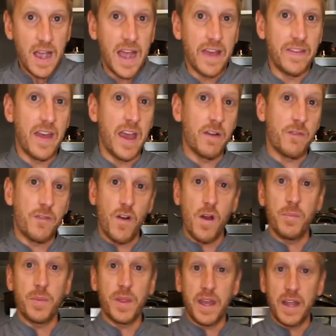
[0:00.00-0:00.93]
And then
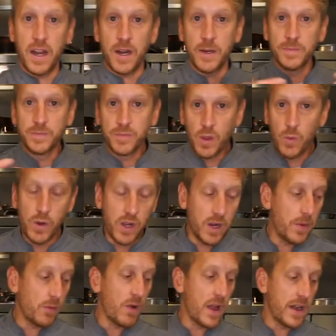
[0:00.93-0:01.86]
from there, we're going
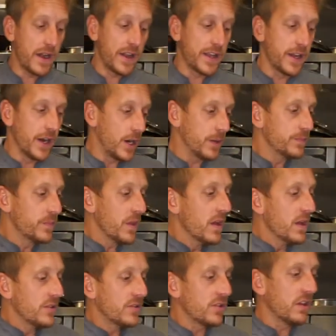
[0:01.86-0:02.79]
to be ready to go.
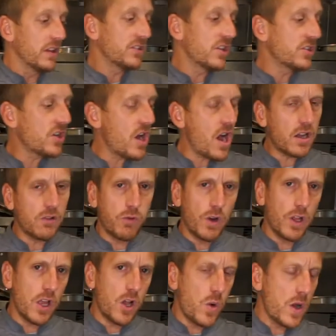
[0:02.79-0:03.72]
So let's just talk
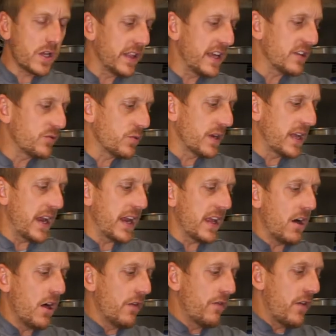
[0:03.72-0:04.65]
really quickly as we're getting
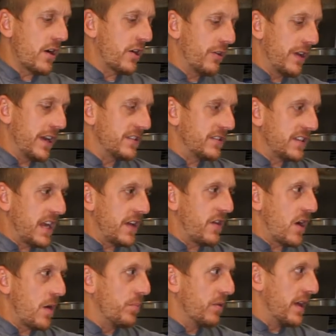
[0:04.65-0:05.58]
all of our ingredients together in
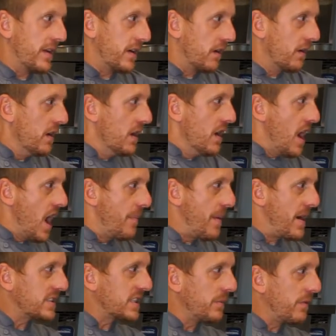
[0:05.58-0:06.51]
our blender
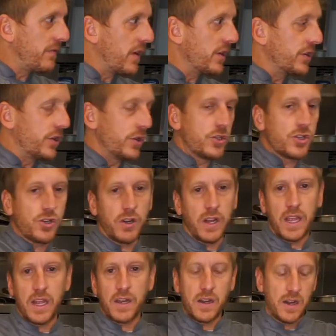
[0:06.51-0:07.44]
about some of our
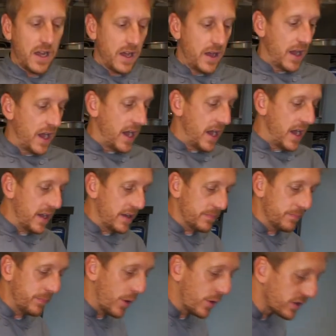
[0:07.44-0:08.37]
nutrient
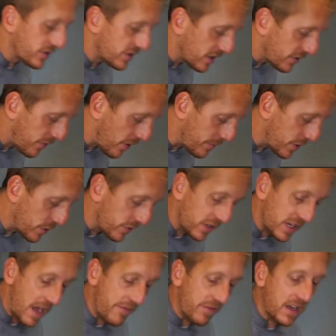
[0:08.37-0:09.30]
bonuses from using
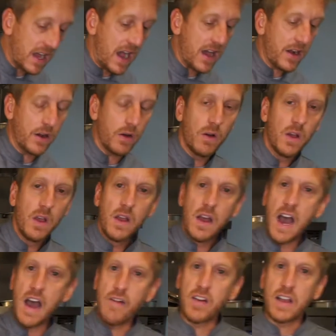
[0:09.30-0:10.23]
avocado.
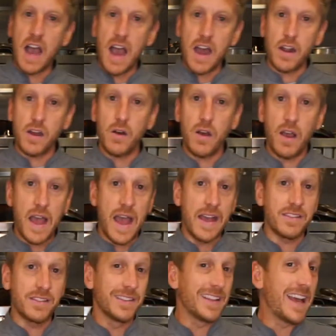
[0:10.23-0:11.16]
Avocado
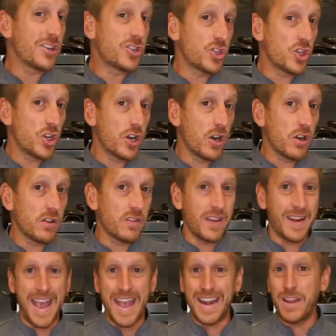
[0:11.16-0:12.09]
has less sugar
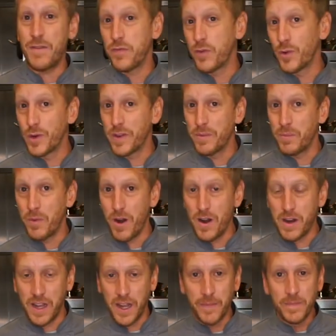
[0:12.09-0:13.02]
than any fruit in the
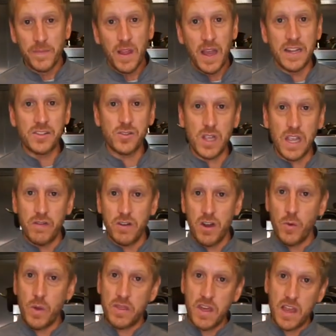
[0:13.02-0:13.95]
market. And so even though
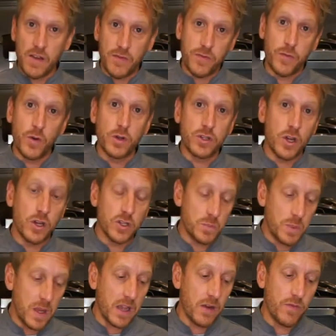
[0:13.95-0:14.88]
we think of fructose
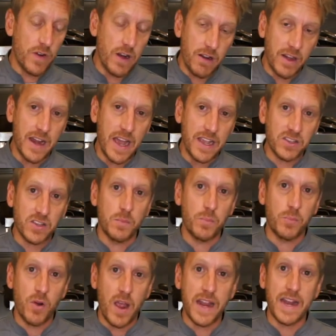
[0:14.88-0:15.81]
being a very nice and
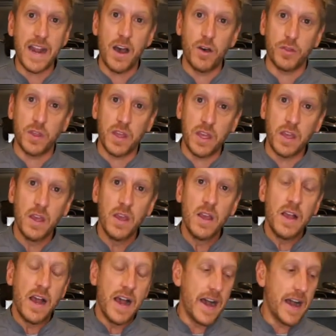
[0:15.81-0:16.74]
bright, healthy
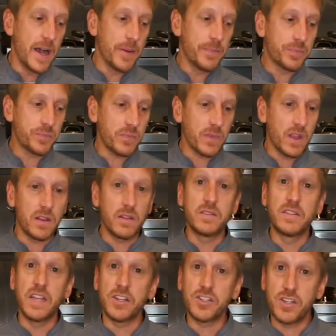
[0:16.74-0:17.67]

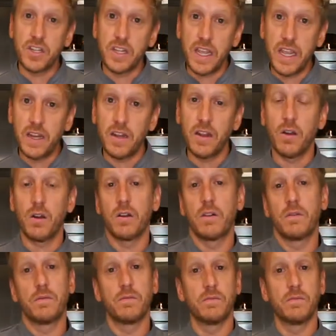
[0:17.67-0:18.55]
dish to eat or